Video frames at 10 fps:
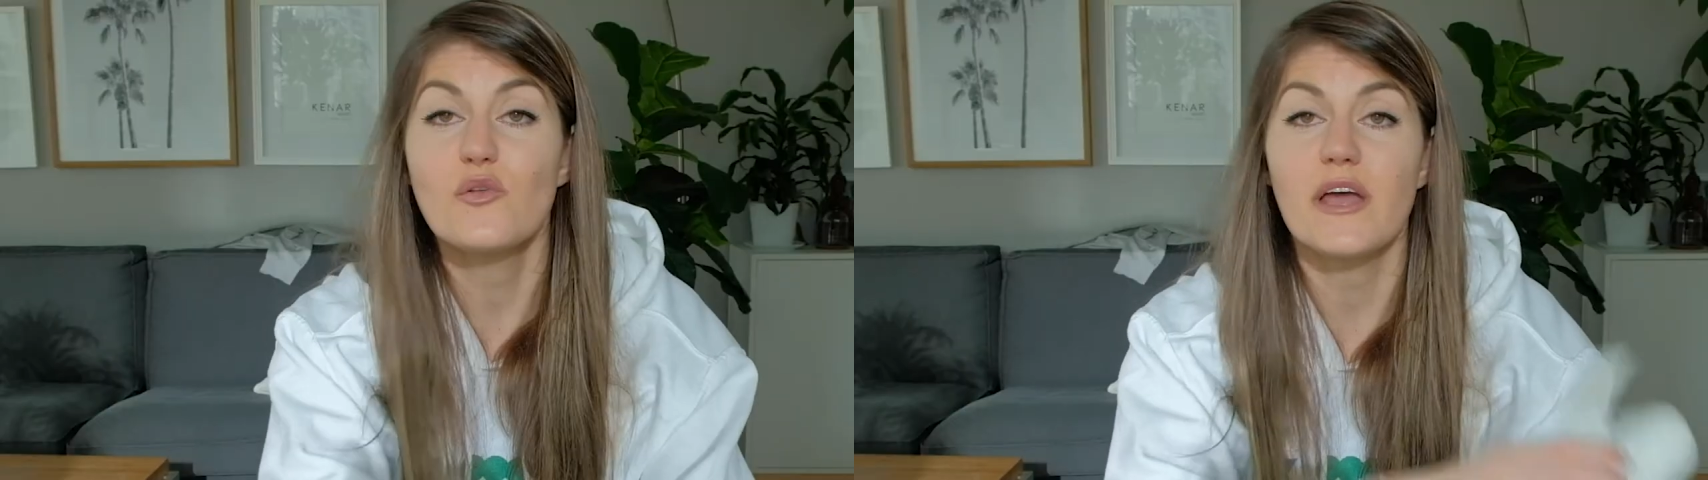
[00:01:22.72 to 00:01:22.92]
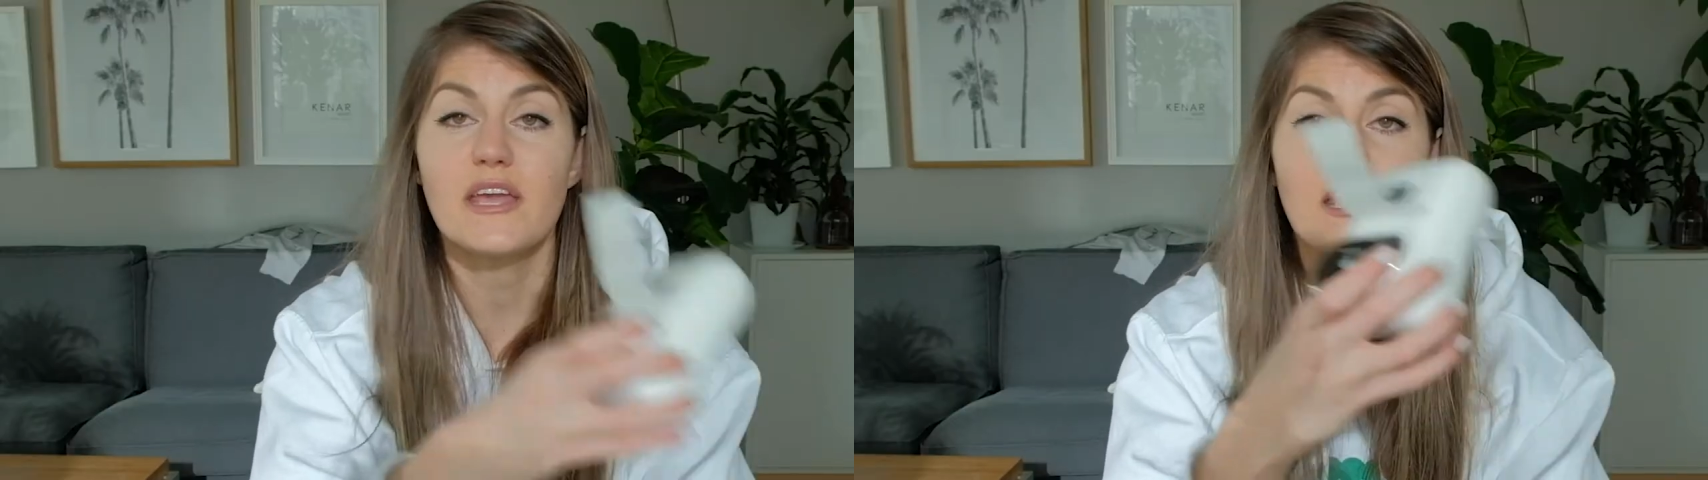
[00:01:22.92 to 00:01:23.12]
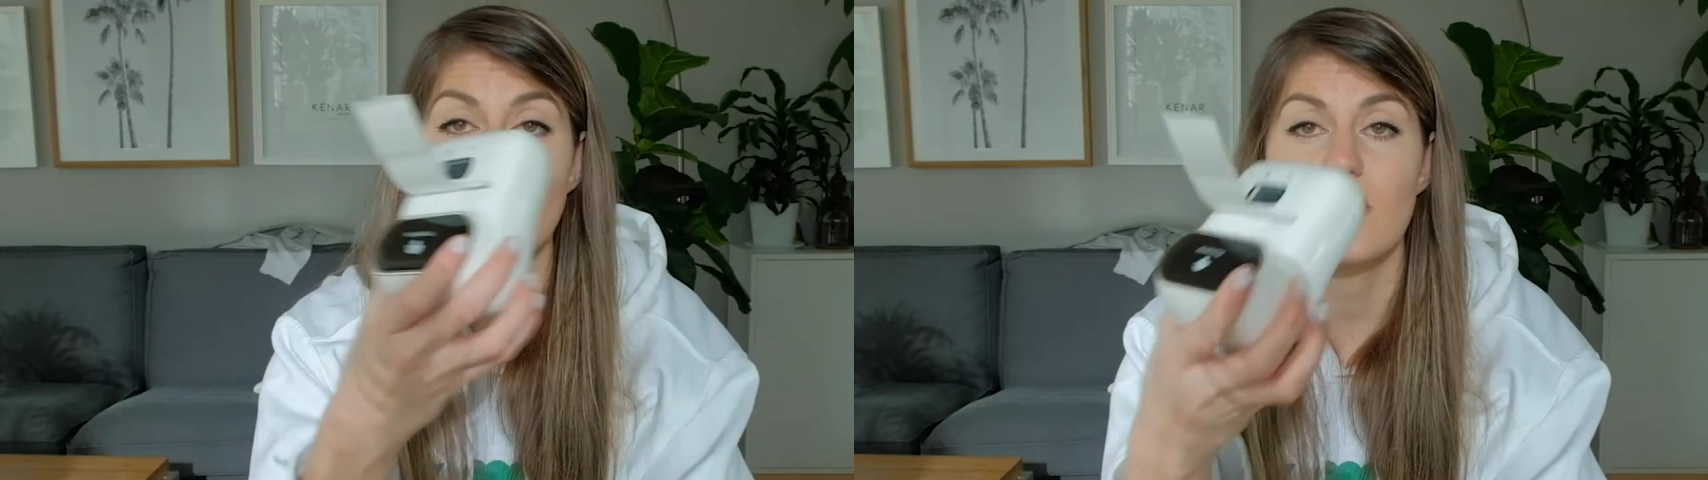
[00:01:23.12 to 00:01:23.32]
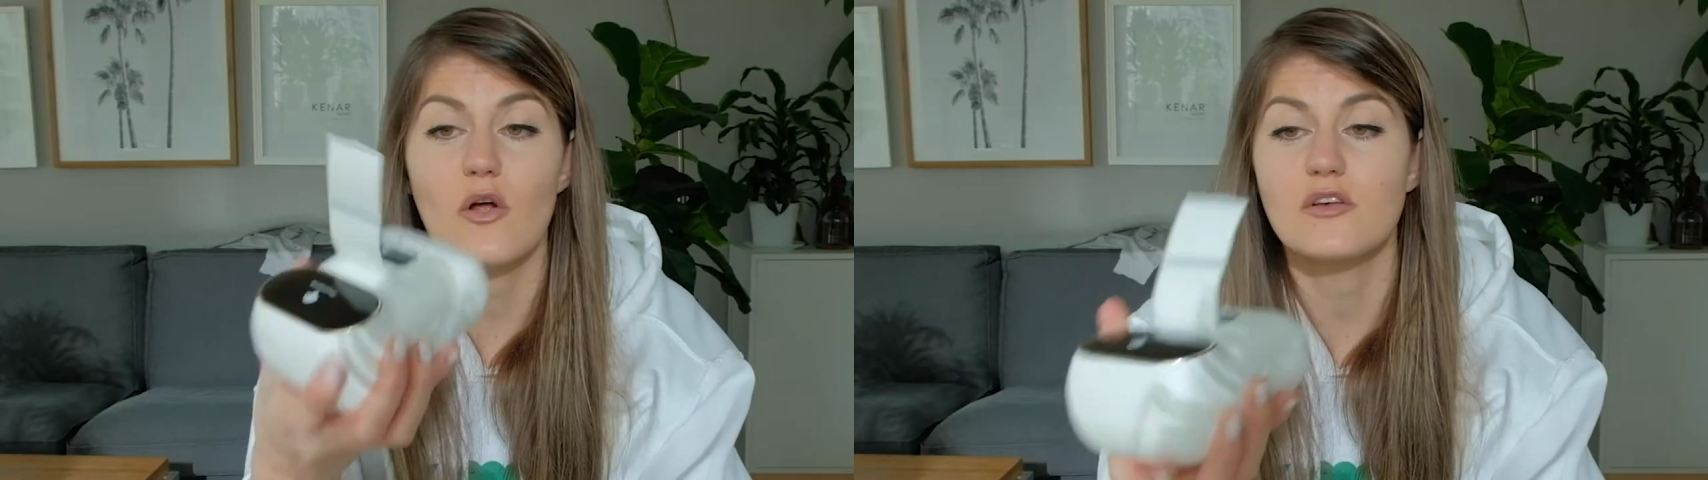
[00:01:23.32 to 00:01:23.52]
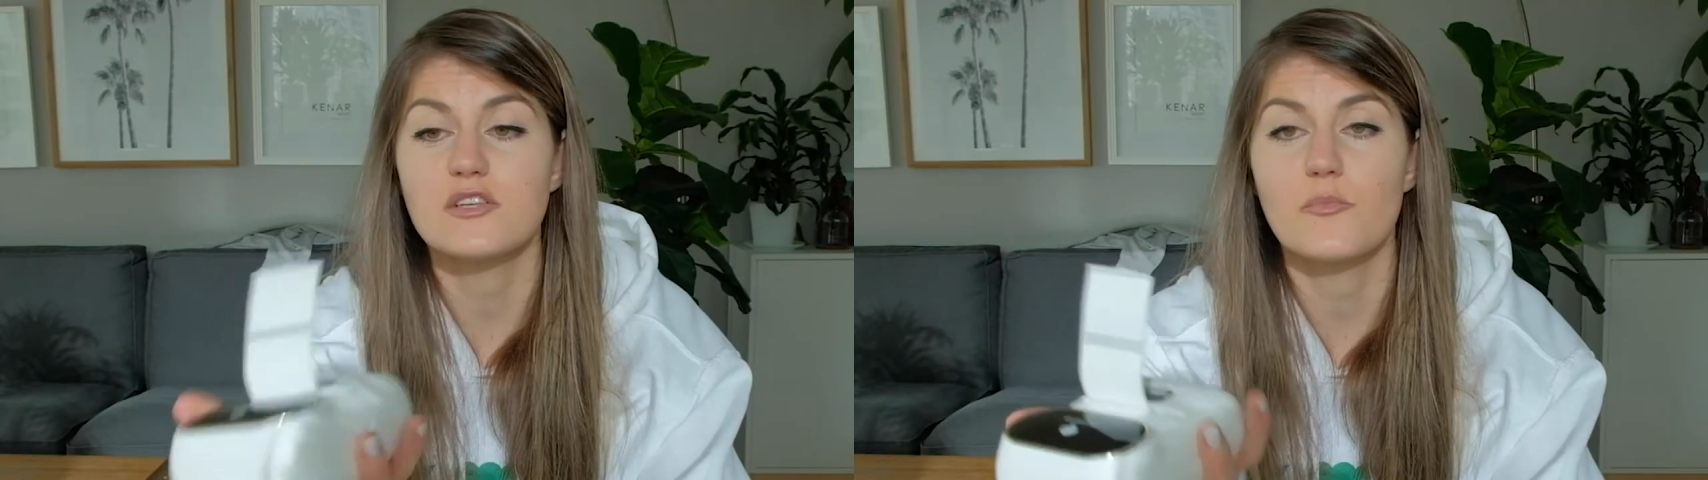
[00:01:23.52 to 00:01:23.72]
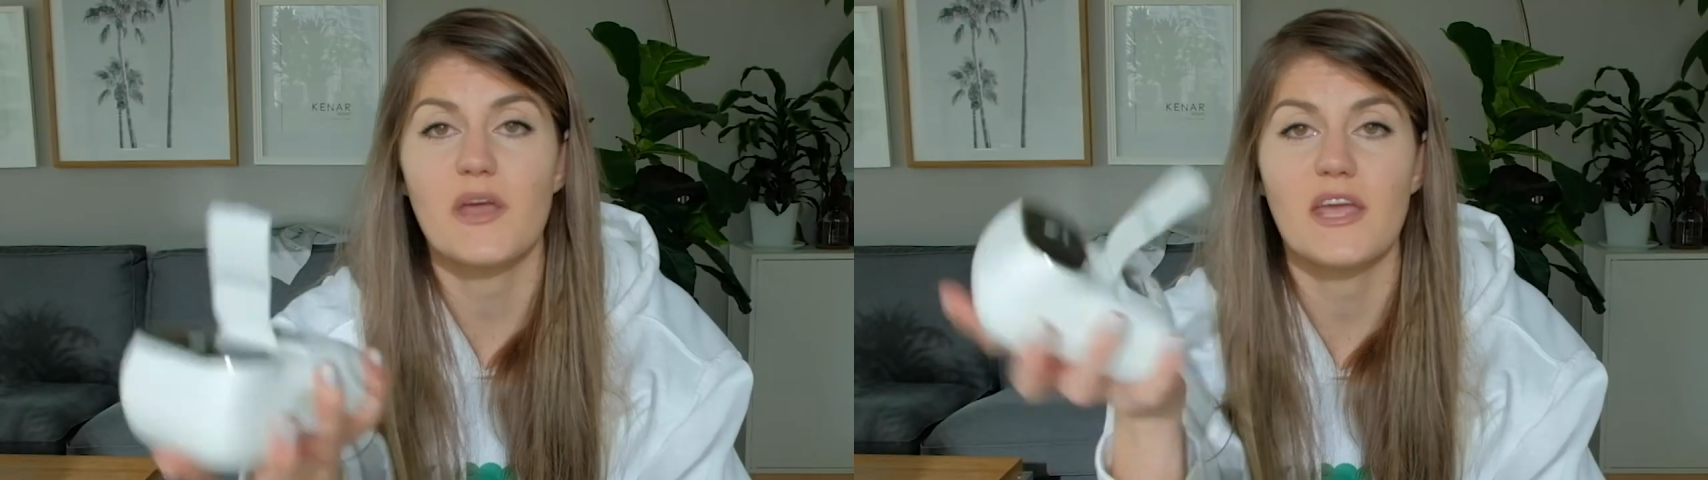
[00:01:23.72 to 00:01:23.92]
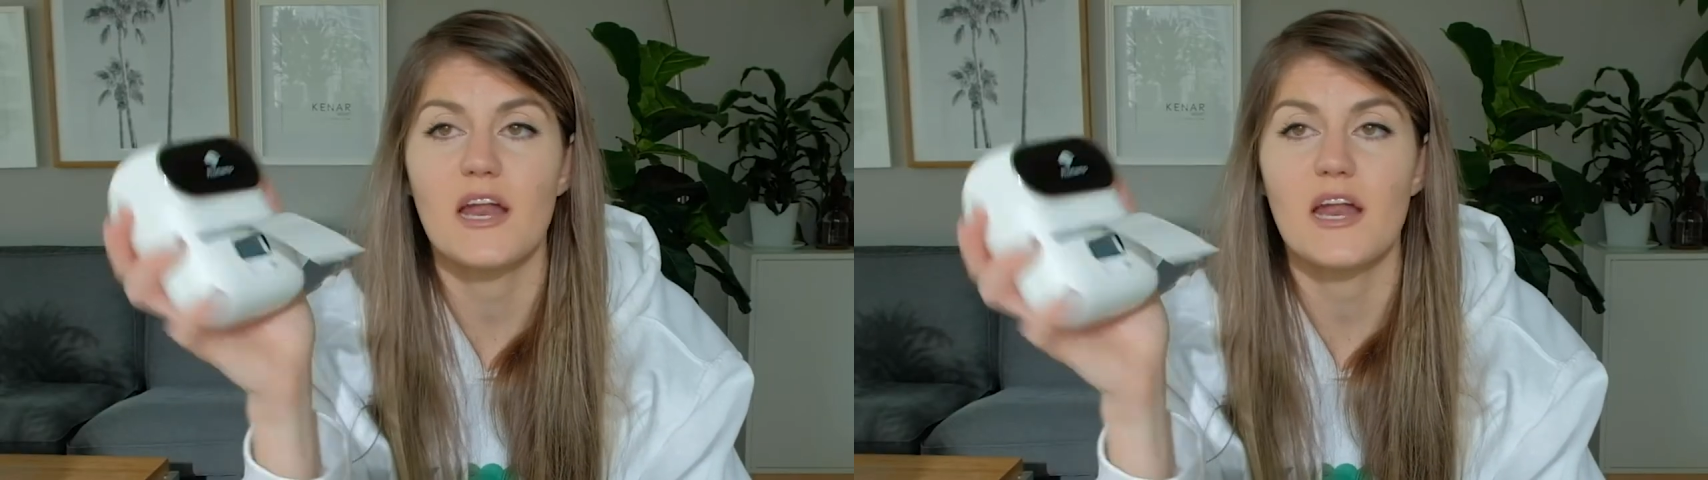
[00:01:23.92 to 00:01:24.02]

you like it, you can also pick